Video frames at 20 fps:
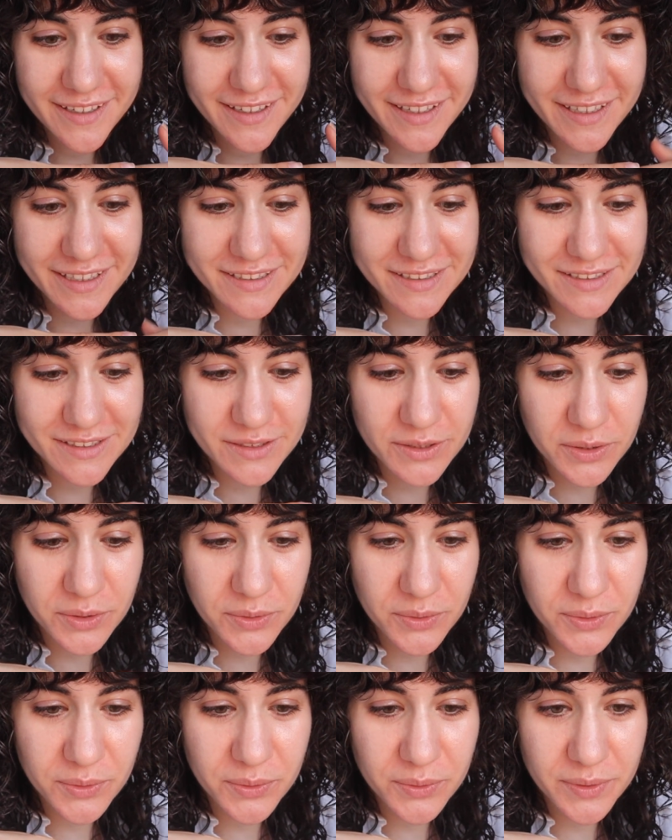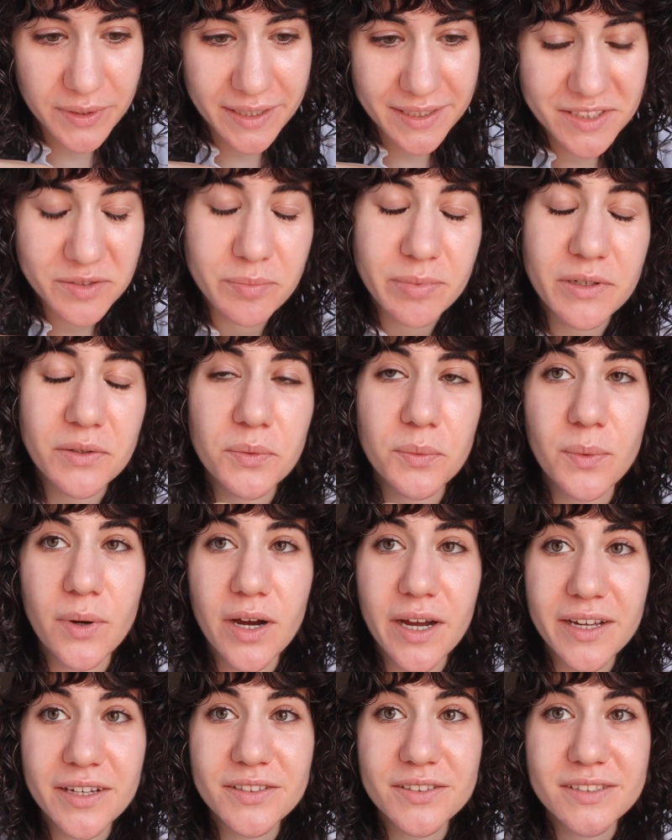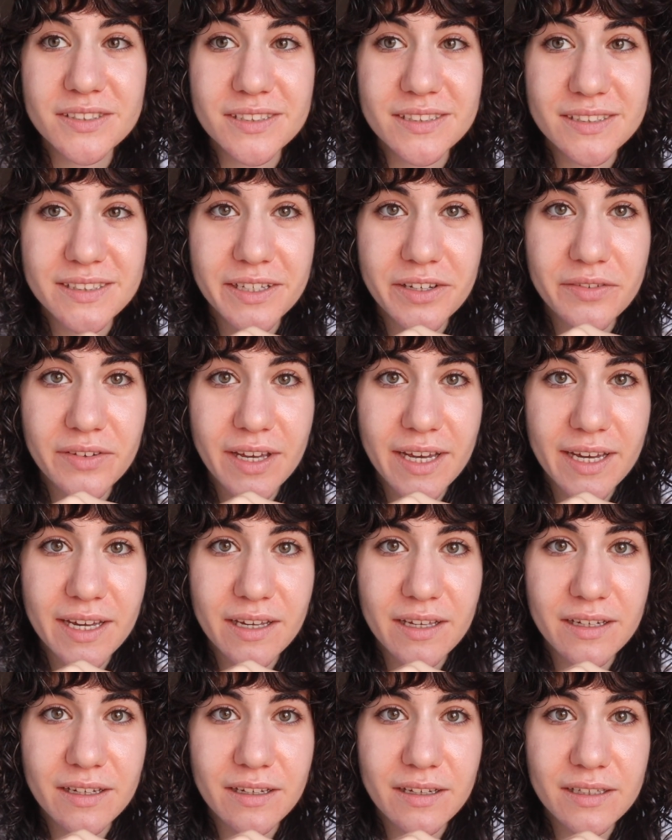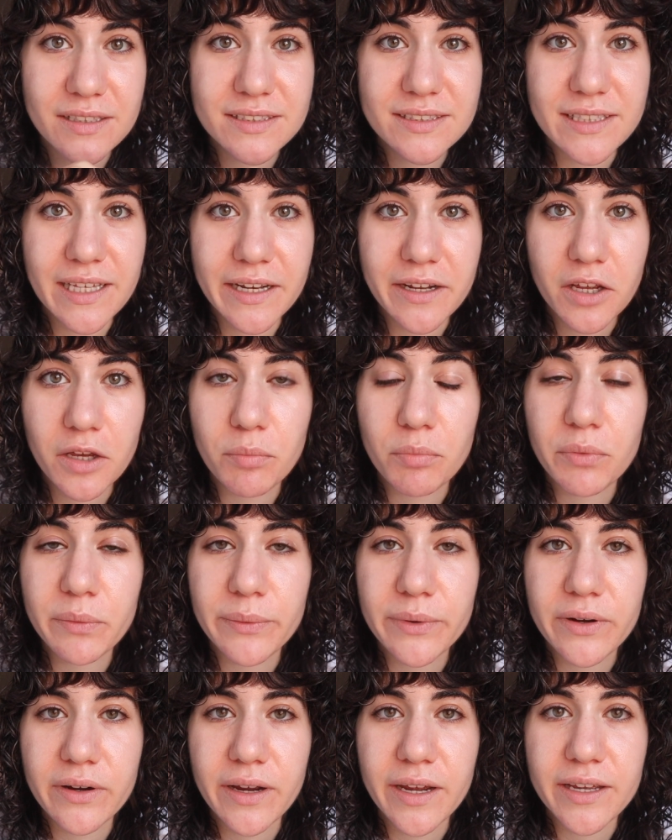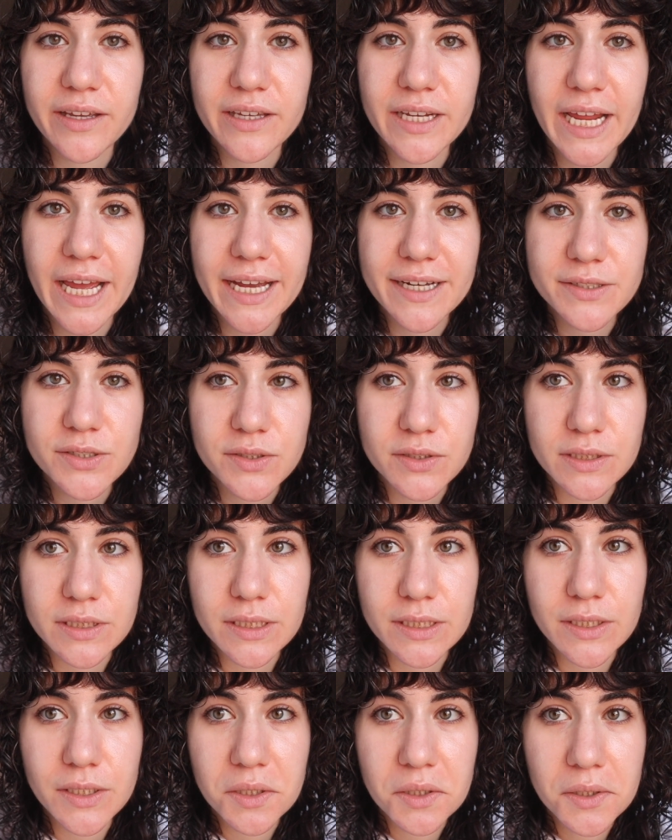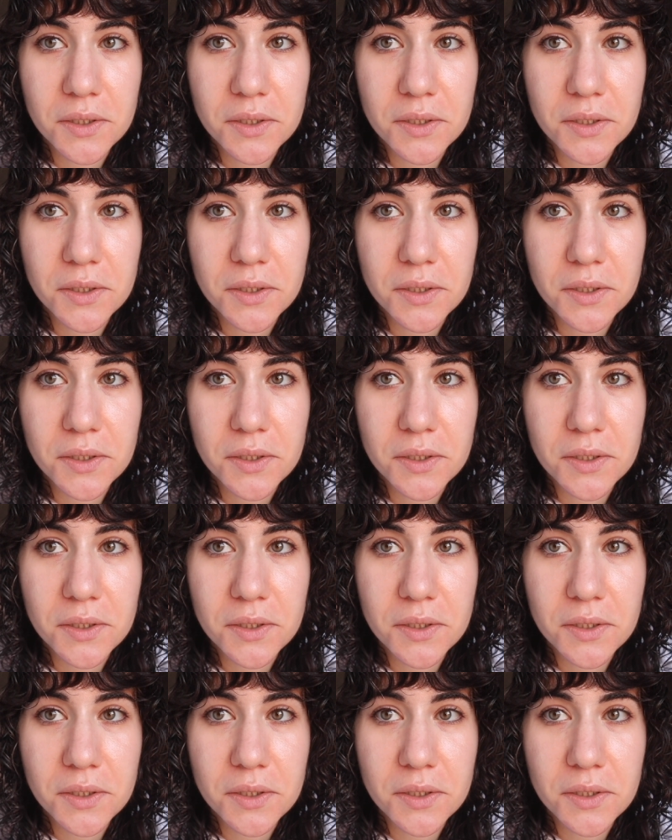and so it's been a while since I've had a setup where I could actually